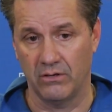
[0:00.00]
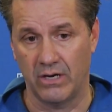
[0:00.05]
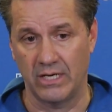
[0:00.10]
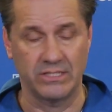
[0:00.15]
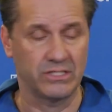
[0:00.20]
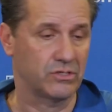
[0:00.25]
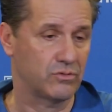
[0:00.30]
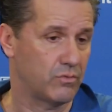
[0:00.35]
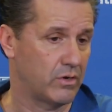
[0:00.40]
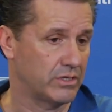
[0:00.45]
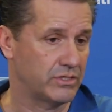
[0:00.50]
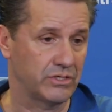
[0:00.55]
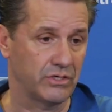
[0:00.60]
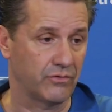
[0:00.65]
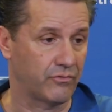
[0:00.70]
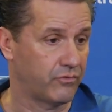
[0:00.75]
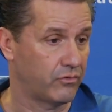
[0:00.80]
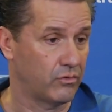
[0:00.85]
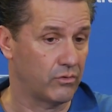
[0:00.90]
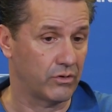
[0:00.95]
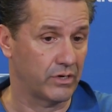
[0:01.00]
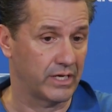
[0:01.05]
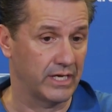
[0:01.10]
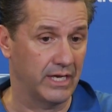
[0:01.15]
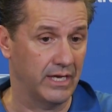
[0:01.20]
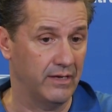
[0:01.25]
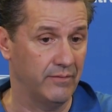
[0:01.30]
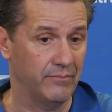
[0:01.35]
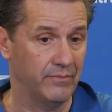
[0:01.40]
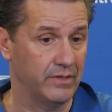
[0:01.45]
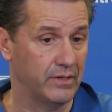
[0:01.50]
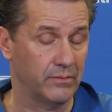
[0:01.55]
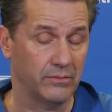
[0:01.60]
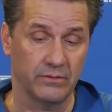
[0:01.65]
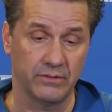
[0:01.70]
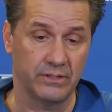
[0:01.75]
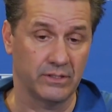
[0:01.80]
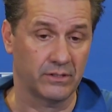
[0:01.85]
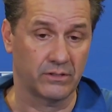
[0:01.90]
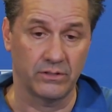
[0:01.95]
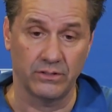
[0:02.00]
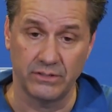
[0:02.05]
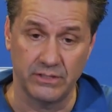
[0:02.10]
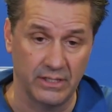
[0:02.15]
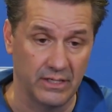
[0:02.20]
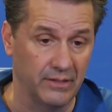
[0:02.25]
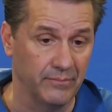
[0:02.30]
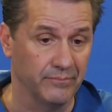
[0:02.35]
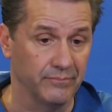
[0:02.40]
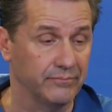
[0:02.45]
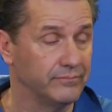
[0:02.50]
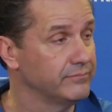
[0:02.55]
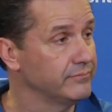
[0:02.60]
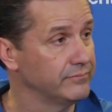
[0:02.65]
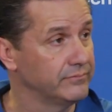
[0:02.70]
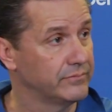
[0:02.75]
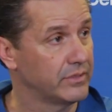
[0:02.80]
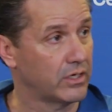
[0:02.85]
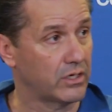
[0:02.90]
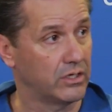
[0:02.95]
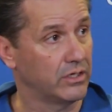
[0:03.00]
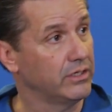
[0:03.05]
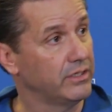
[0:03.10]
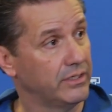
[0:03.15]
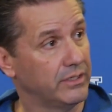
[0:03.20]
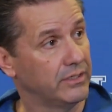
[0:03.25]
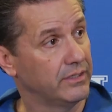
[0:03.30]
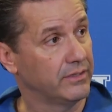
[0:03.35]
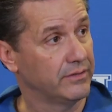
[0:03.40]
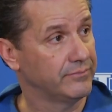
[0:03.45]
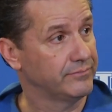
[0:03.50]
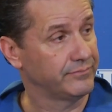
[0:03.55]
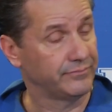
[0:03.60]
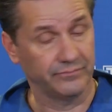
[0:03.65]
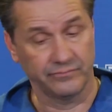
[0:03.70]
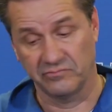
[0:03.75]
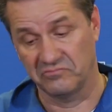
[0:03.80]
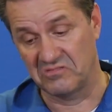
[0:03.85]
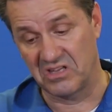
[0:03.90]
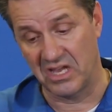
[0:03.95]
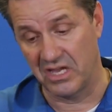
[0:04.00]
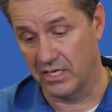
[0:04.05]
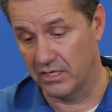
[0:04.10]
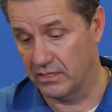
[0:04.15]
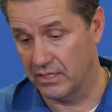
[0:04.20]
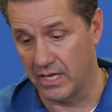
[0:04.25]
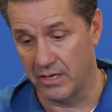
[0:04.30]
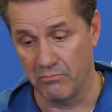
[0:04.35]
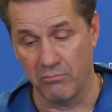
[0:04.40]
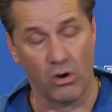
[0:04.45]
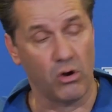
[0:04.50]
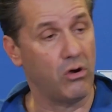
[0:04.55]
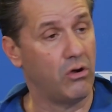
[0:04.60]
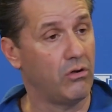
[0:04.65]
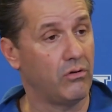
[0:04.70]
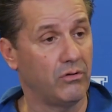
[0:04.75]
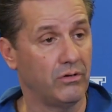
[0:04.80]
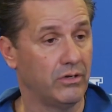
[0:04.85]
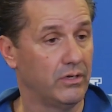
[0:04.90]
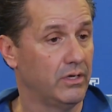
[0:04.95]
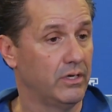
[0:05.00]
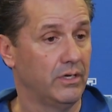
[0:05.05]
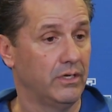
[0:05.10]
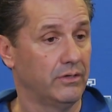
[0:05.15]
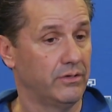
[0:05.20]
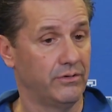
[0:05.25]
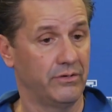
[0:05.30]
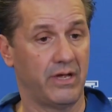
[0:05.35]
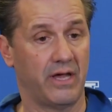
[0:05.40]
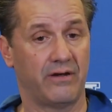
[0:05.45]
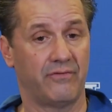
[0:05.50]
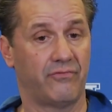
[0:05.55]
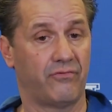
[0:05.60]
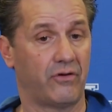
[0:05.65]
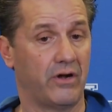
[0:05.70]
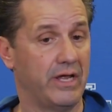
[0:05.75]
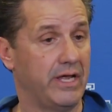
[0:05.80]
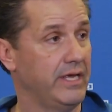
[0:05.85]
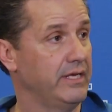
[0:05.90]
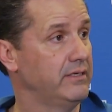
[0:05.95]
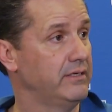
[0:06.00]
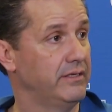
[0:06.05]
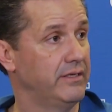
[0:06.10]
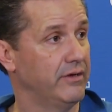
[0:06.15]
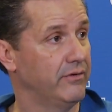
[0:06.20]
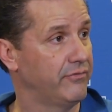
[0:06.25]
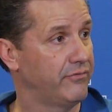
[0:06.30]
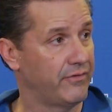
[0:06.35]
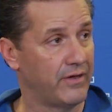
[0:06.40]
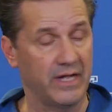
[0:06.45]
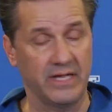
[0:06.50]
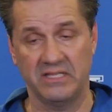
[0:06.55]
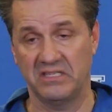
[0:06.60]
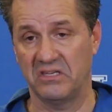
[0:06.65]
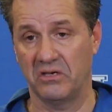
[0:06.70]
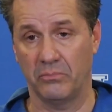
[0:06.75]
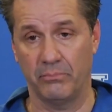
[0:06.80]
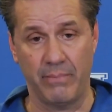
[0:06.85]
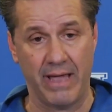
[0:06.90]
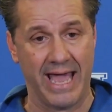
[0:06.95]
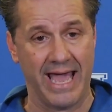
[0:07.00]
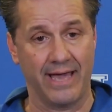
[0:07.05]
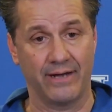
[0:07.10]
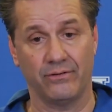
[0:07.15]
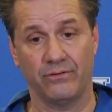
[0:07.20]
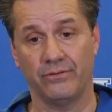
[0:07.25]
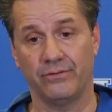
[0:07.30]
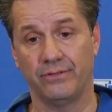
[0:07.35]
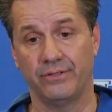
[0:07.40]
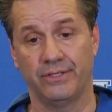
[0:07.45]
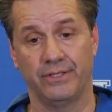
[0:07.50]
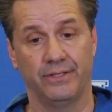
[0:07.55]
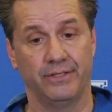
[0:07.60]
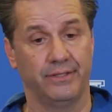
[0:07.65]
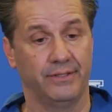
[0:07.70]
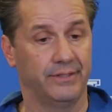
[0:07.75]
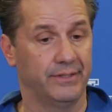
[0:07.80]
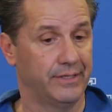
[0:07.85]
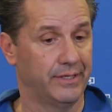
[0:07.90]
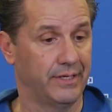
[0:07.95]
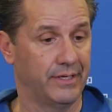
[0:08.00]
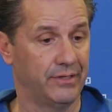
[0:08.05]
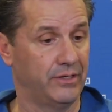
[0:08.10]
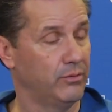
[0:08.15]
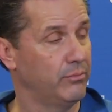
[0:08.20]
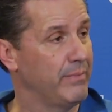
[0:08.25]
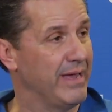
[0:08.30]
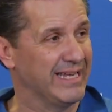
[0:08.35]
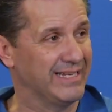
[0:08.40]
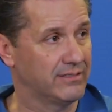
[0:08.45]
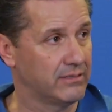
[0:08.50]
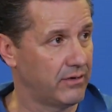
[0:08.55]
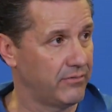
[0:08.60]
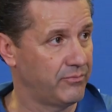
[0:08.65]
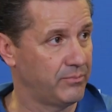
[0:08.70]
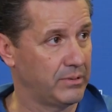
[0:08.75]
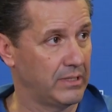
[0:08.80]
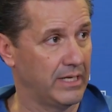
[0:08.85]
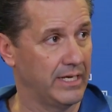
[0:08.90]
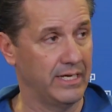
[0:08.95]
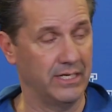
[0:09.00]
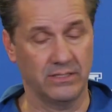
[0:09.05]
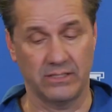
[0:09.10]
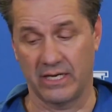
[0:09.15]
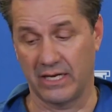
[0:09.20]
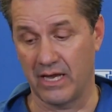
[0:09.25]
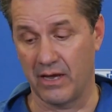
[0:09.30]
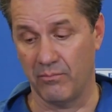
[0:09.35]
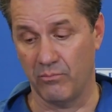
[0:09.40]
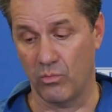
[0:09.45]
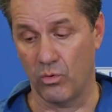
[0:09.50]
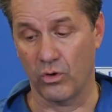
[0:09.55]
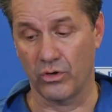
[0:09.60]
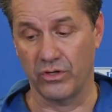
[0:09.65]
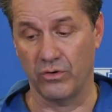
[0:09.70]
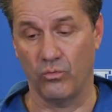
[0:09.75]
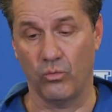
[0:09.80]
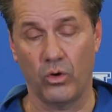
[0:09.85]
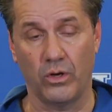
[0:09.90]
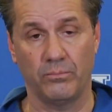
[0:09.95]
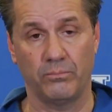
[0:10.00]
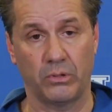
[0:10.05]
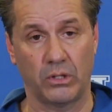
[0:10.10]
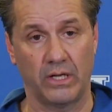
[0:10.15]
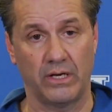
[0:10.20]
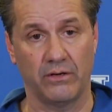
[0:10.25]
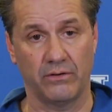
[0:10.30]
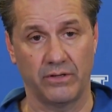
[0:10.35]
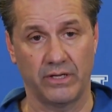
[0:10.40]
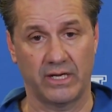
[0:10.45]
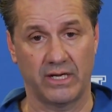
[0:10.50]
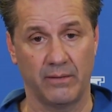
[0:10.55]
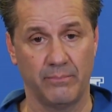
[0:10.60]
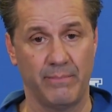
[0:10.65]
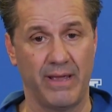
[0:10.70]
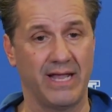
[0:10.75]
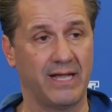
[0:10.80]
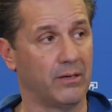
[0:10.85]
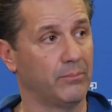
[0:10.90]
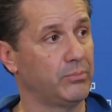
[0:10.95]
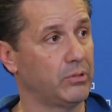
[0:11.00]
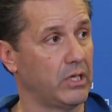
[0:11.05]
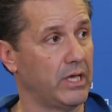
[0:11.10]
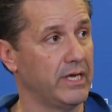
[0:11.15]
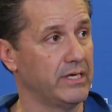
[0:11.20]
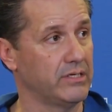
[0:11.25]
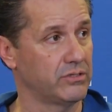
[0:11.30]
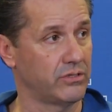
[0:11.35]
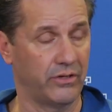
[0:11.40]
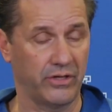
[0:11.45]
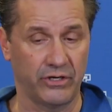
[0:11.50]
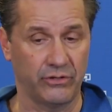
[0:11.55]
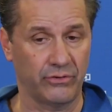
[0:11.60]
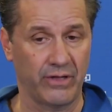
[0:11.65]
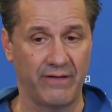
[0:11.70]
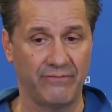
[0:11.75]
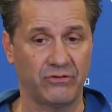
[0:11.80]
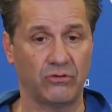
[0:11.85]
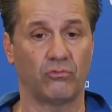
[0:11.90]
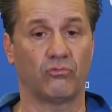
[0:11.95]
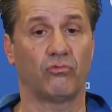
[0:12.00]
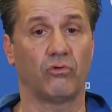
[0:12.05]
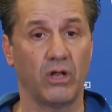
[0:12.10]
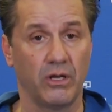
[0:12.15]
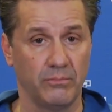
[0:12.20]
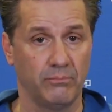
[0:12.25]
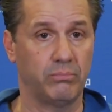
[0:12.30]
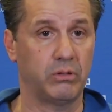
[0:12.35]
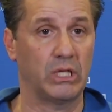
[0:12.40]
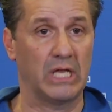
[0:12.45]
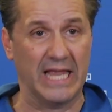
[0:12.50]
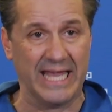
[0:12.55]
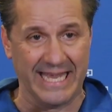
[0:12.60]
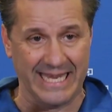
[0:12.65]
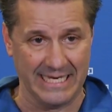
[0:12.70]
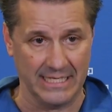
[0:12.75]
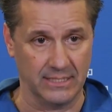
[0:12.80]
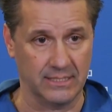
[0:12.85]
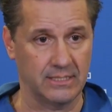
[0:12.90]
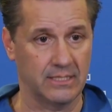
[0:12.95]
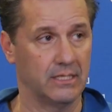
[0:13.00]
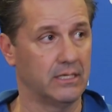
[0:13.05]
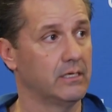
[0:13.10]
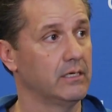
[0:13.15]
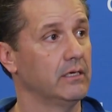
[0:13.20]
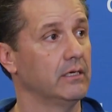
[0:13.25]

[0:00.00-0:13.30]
I just watched their Florida game. They're a good team. They're good. They ball. They're not afraid. They'll fight. They'll battle. They'll make tough plays. They got more than one player that can make a play, so they don't have to run plays